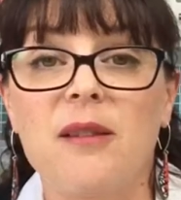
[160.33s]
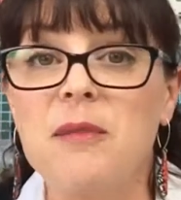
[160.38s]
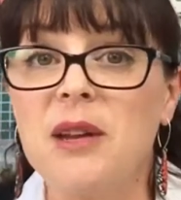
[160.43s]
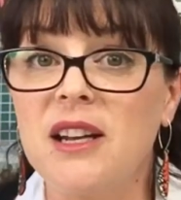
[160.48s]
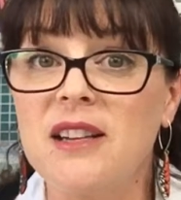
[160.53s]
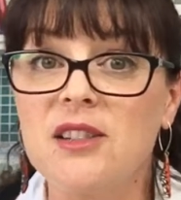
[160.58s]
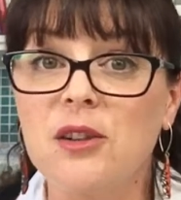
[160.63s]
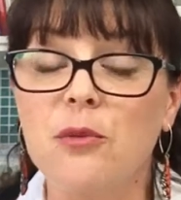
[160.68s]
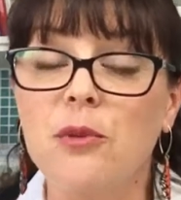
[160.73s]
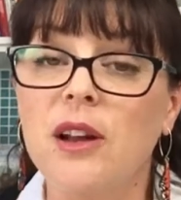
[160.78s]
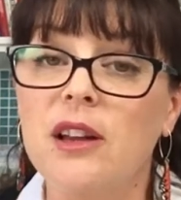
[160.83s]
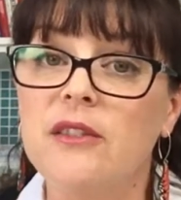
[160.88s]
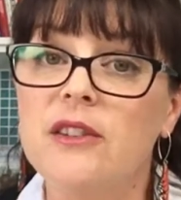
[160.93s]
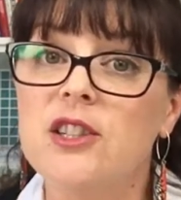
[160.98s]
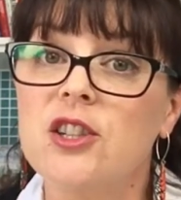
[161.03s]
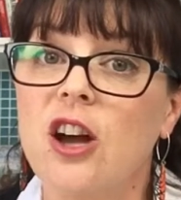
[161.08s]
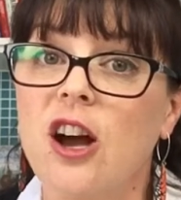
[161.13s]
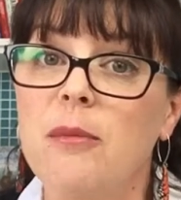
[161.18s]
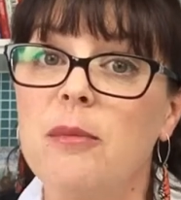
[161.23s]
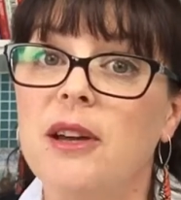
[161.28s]
I mean, it's a
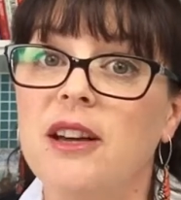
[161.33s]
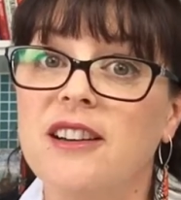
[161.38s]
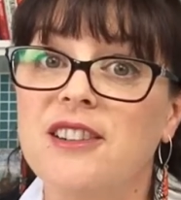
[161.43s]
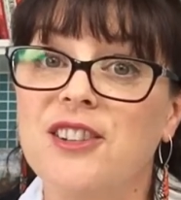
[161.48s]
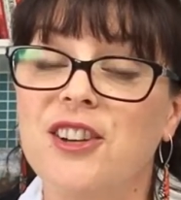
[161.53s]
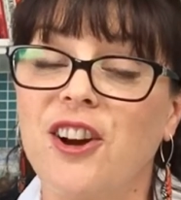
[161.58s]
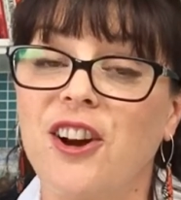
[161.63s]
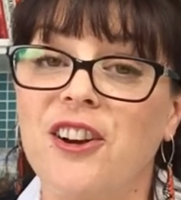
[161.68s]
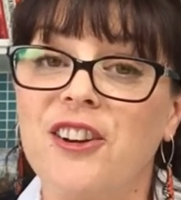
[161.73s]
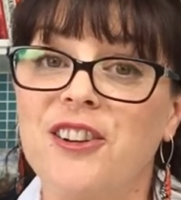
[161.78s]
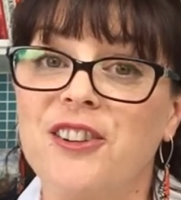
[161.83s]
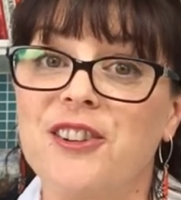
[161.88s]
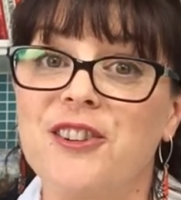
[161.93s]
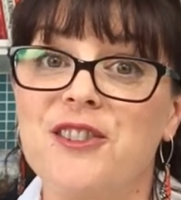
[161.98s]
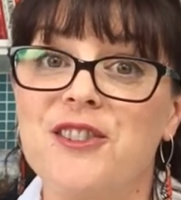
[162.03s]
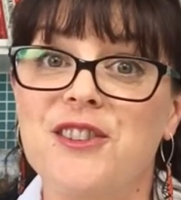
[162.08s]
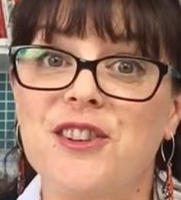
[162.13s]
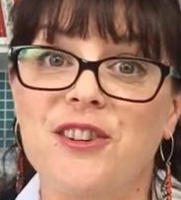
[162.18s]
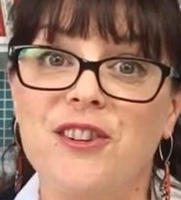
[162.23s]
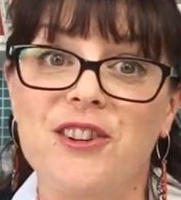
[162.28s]
relevant topic to
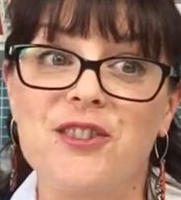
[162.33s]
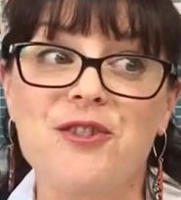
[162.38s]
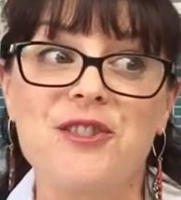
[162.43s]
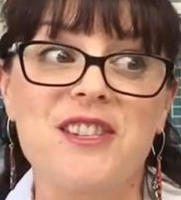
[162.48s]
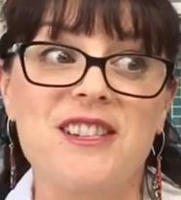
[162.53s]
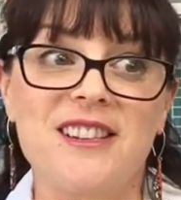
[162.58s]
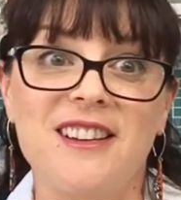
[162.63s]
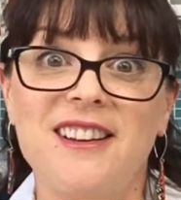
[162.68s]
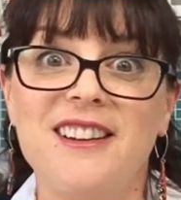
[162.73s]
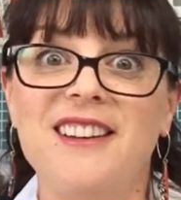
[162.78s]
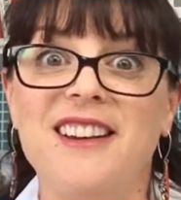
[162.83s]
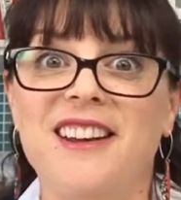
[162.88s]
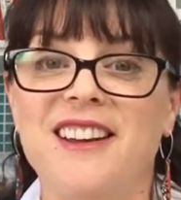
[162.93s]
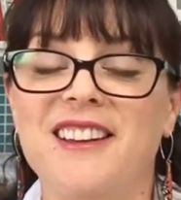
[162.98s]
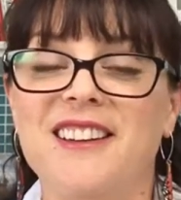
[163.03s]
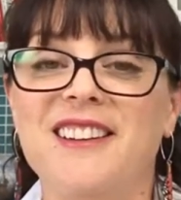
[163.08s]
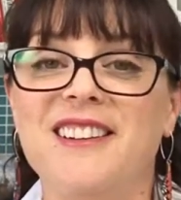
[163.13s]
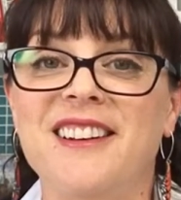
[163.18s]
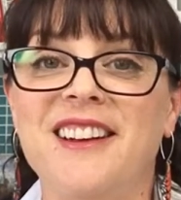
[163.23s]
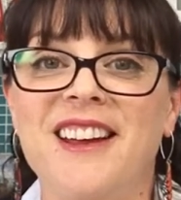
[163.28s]
gardeners. They're interested
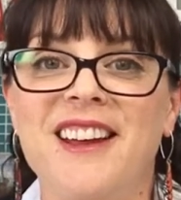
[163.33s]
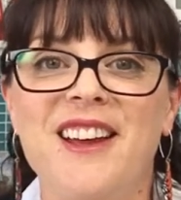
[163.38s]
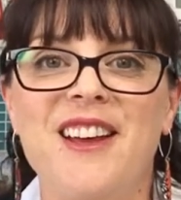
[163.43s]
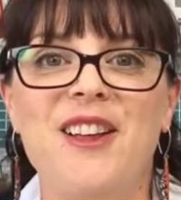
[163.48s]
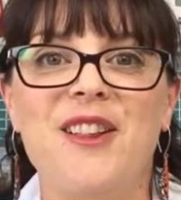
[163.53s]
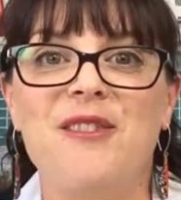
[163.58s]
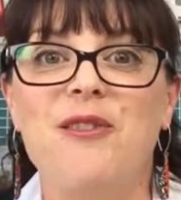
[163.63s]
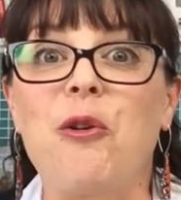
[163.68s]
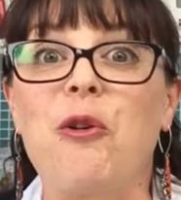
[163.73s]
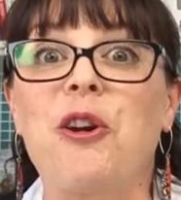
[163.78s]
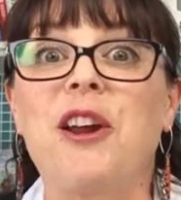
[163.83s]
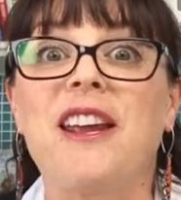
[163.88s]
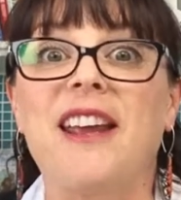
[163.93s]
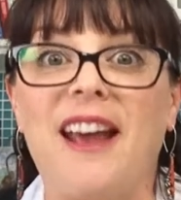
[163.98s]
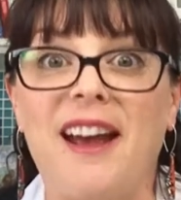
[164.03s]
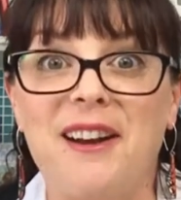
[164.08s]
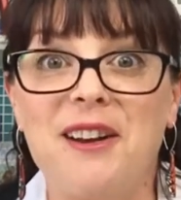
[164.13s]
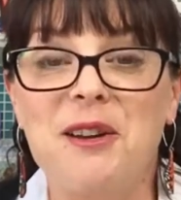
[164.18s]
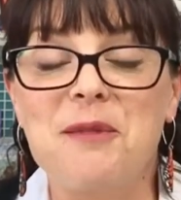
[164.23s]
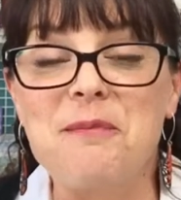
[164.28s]
in
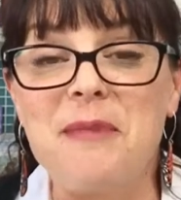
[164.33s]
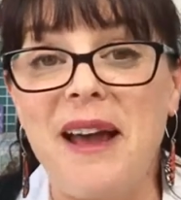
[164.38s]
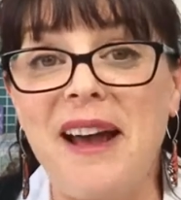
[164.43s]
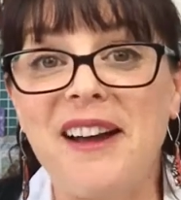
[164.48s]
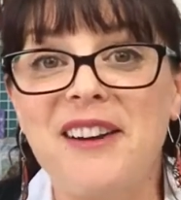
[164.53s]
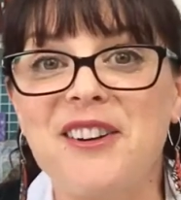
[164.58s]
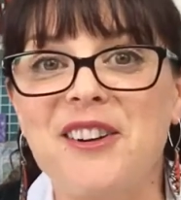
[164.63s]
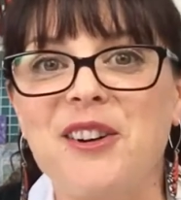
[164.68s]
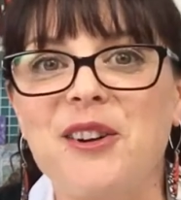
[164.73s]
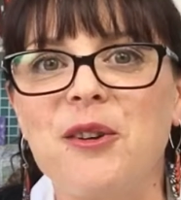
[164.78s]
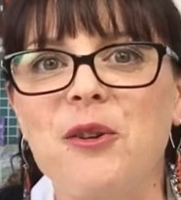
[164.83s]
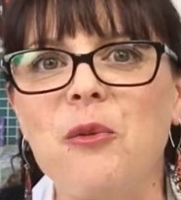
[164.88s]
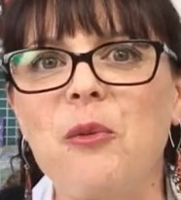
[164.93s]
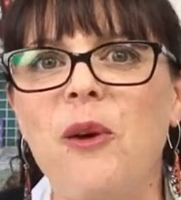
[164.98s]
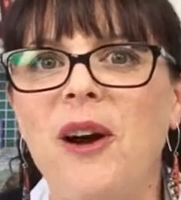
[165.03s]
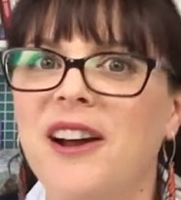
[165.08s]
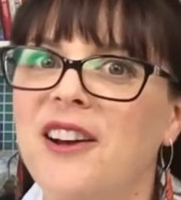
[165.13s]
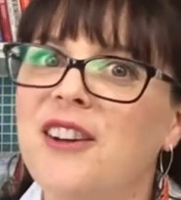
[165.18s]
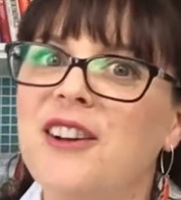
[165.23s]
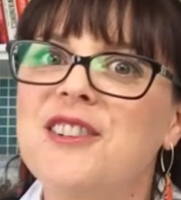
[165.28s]
organic matter.
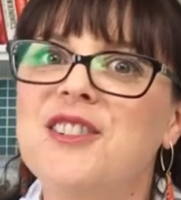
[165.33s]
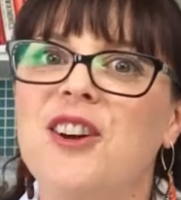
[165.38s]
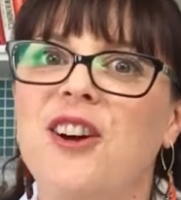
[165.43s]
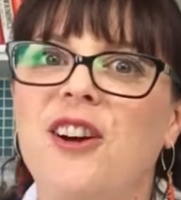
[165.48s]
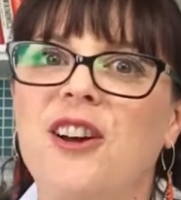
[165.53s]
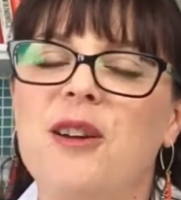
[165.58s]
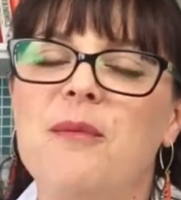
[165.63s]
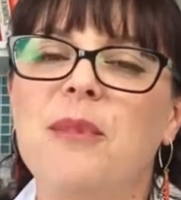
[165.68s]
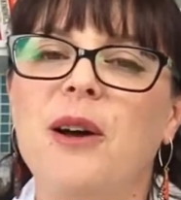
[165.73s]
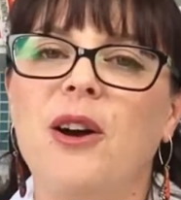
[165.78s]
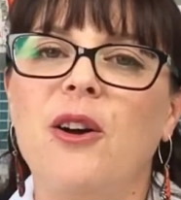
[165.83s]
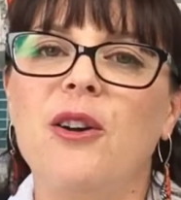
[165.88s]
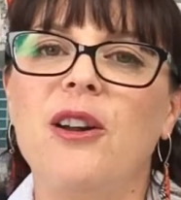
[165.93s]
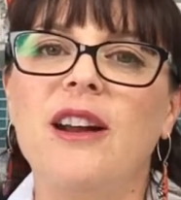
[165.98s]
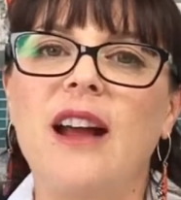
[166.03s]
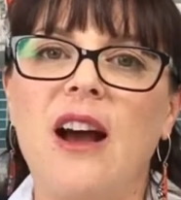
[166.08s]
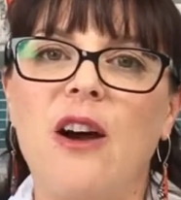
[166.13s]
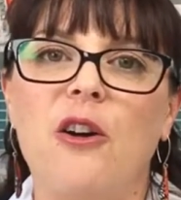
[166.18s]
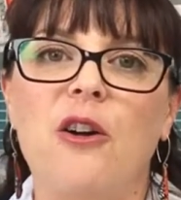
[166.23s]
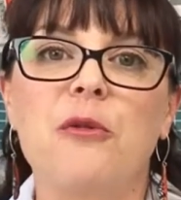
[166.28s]
Why not talk about
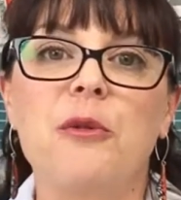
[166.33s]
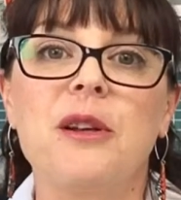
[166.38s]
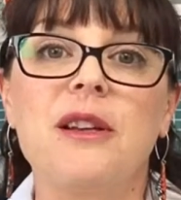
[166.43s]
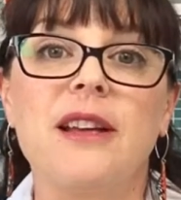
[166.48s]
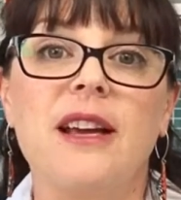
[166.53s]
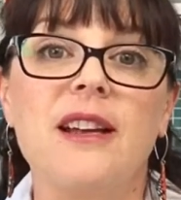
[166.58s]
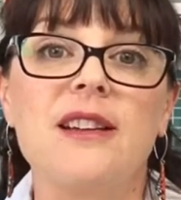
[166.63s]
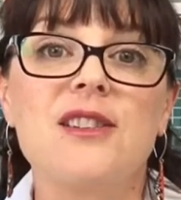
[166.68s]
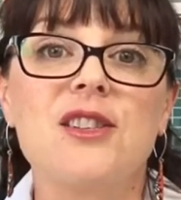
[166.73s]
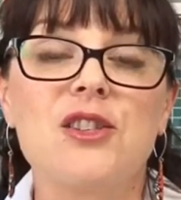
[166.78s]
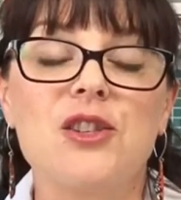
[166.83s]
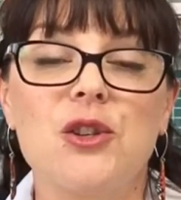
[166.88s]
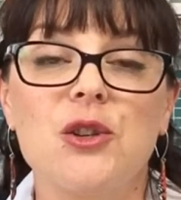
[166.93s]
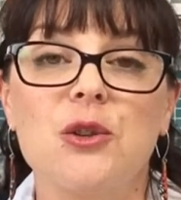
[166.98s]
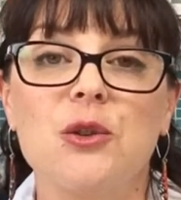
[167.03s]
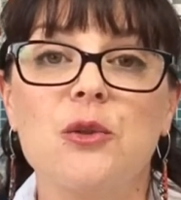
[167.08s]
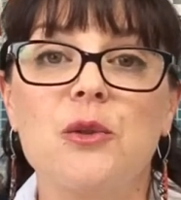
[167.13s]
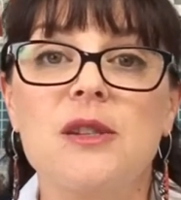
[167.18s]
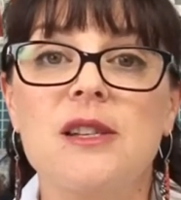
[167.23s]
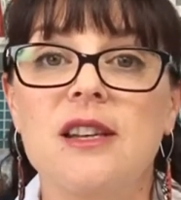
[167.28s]
it, how it relates
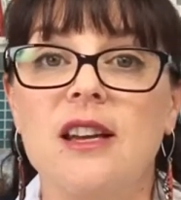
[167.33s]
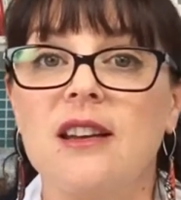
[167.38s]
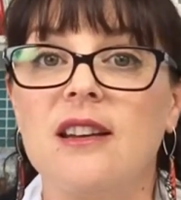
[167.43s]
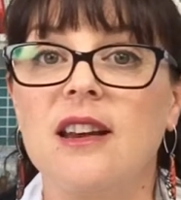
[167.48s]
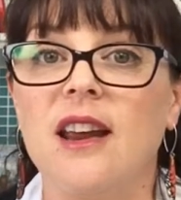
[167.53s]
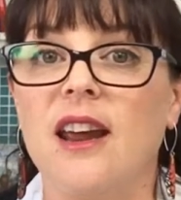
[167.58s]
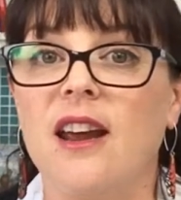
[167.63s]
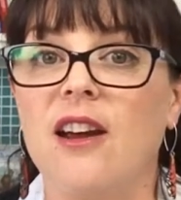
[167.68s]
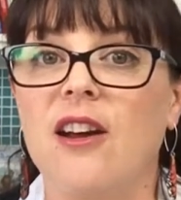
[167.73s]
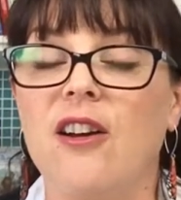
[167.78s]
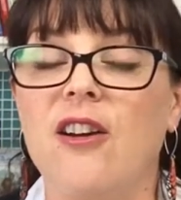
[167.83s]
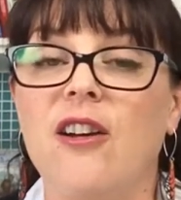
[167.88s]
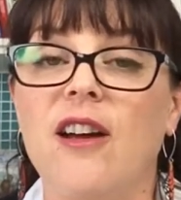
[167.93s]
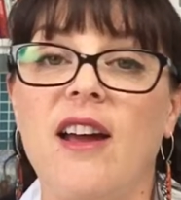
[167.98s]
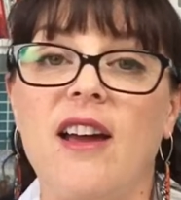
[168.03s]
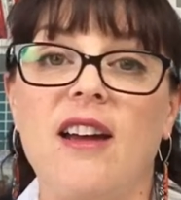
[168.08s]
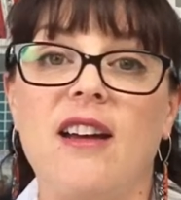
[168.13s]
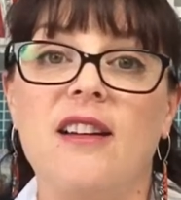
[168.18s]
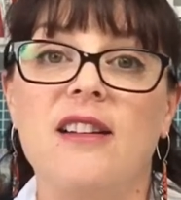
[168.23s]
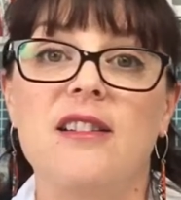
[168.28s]
to
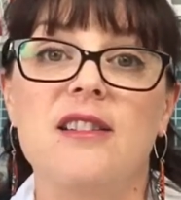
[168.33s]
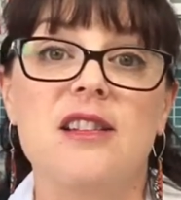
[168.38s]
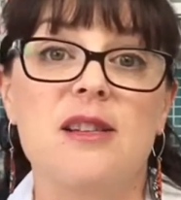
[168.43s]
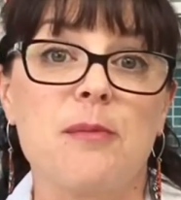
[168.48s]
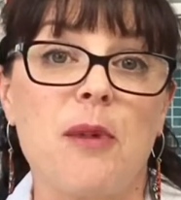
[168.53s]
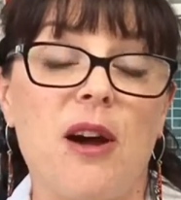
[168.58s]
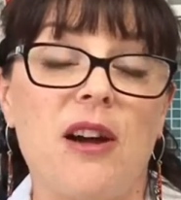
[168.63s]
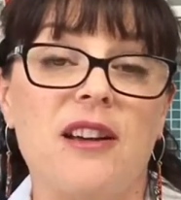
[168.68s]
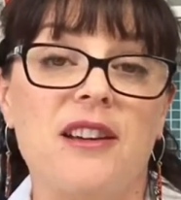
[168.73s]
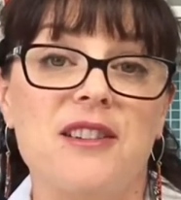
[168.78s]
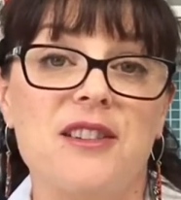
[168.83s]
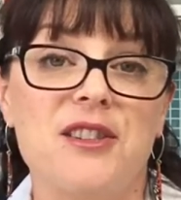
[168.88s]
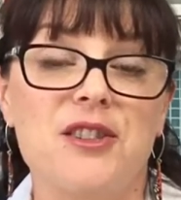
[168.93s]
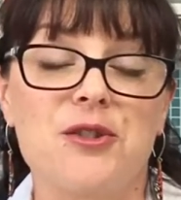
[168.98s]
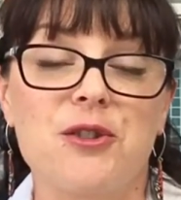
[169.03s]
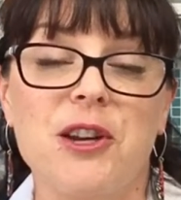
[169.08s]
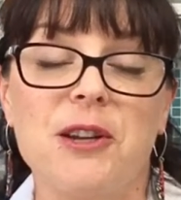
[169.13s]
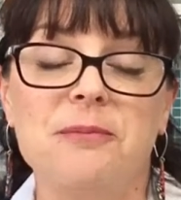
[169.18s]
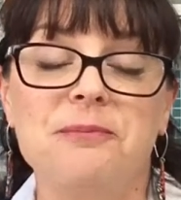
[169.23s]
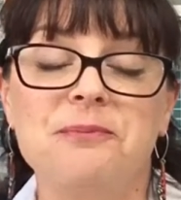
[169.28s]
skincare and the spa
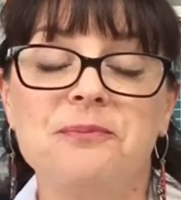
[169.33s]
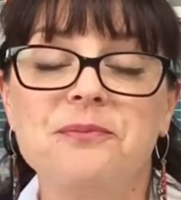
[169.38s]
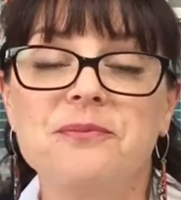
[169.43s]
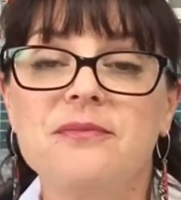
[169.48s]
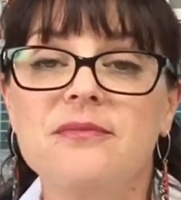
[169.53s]
industry?